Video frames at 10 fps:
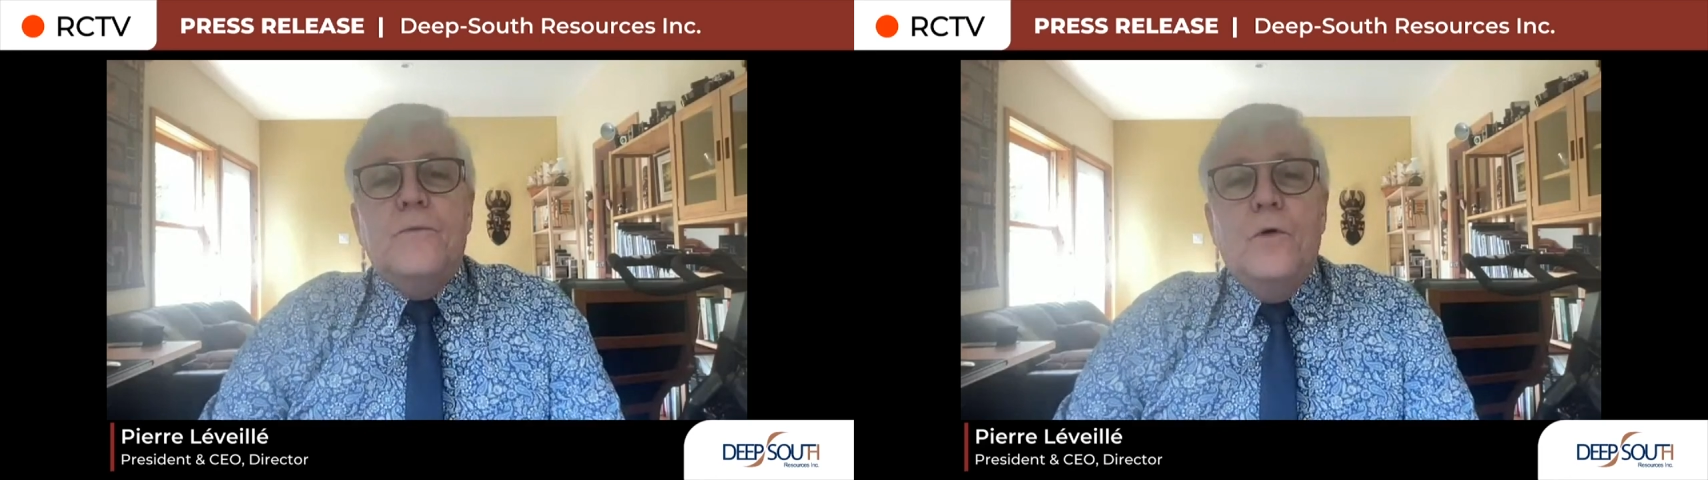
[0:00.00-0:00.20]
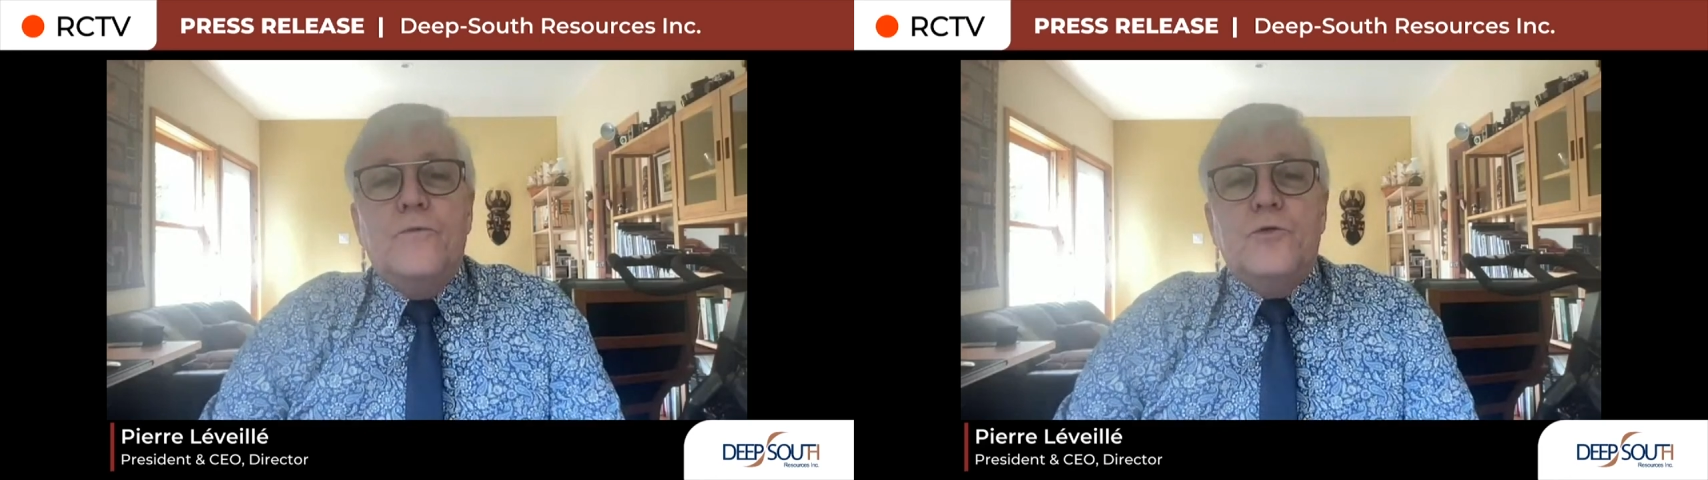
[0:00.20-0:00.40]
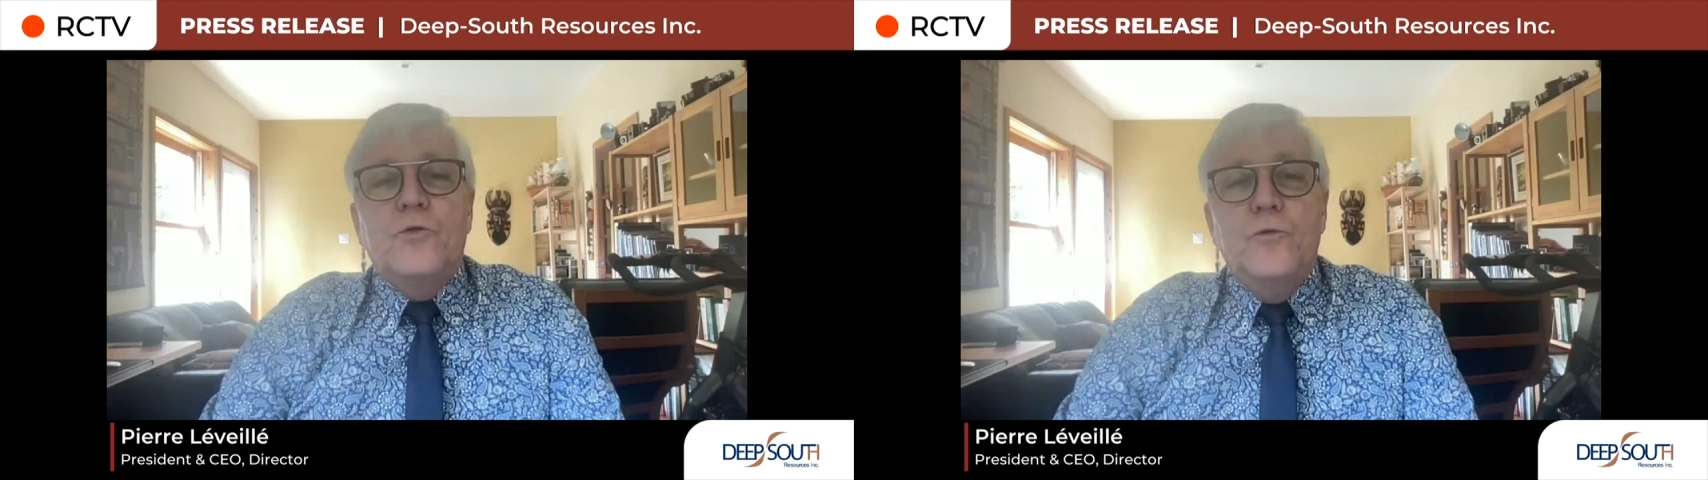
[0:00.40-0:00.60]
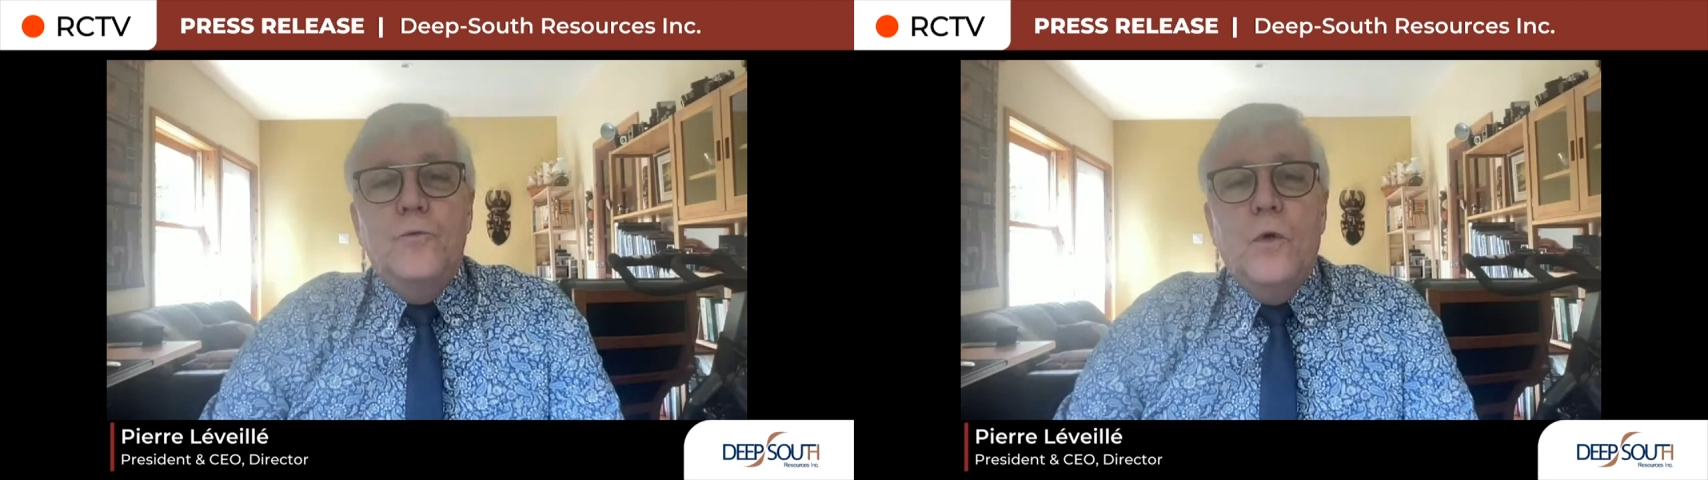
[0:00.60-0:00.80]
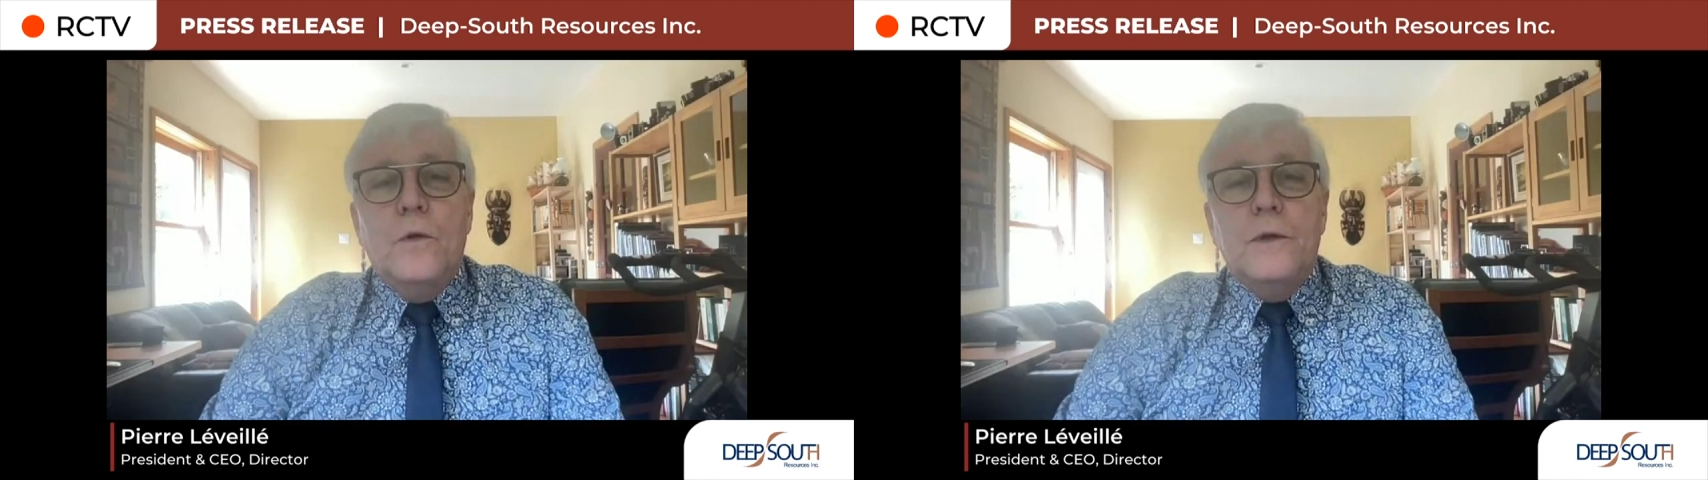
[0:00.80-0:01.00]
of a
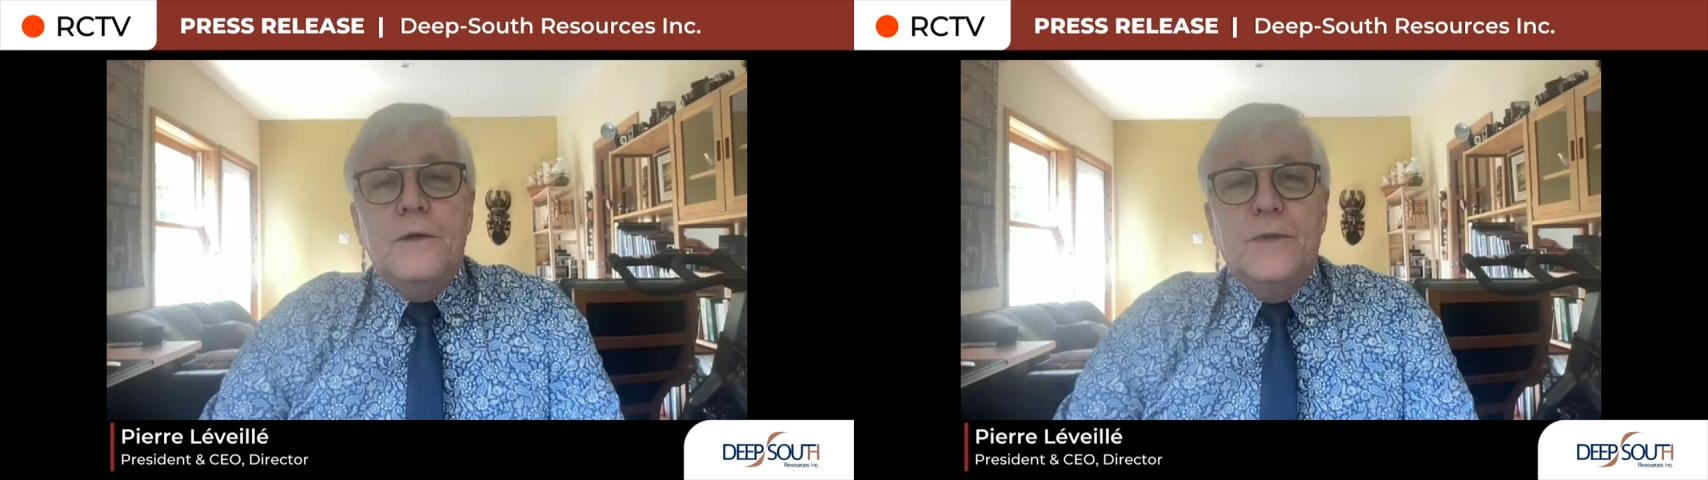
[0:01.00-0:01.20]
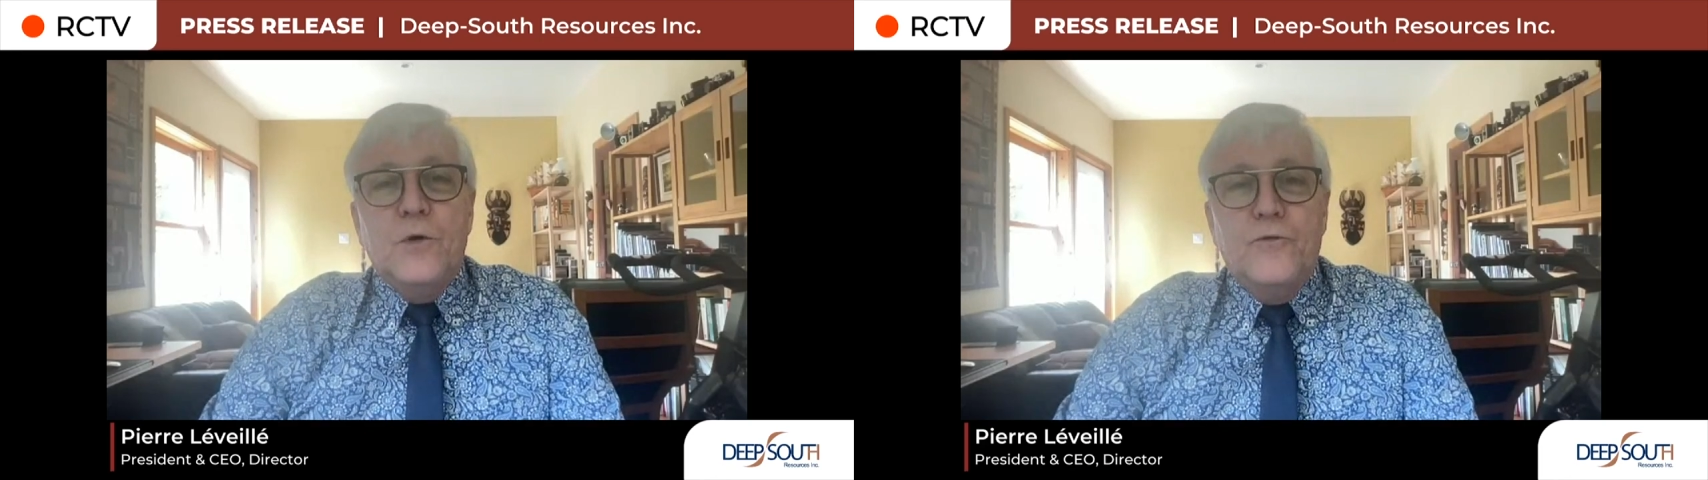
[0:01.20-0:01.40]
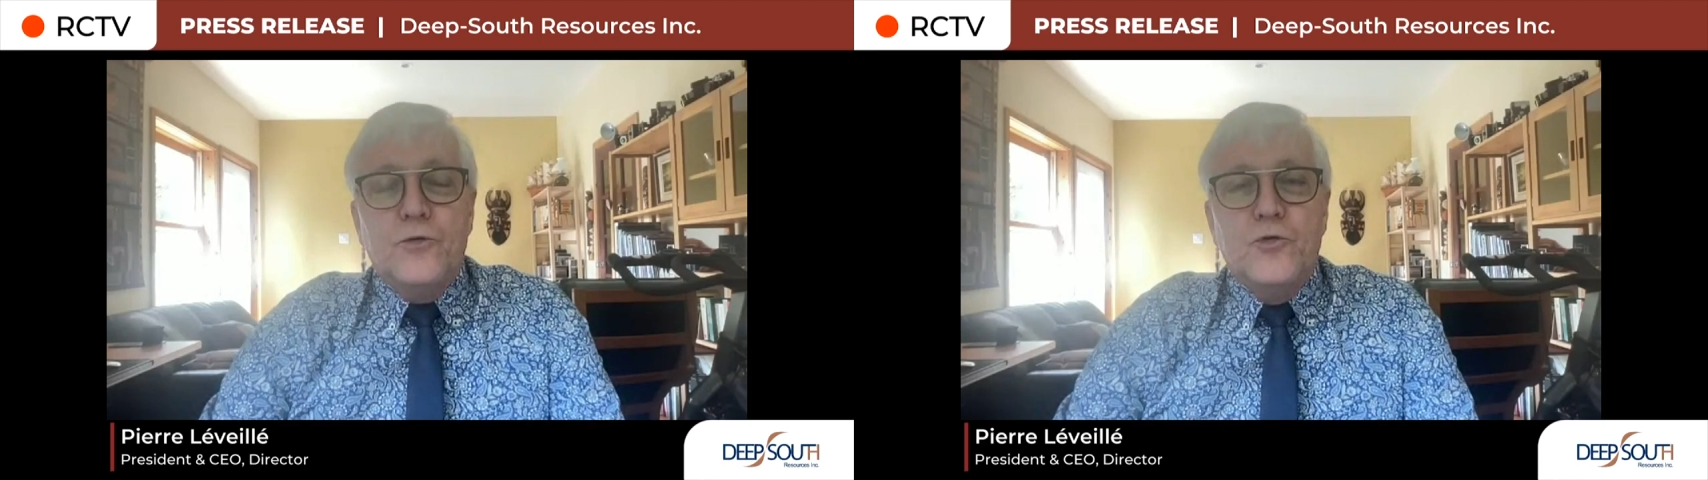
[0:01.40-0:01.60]
little bit over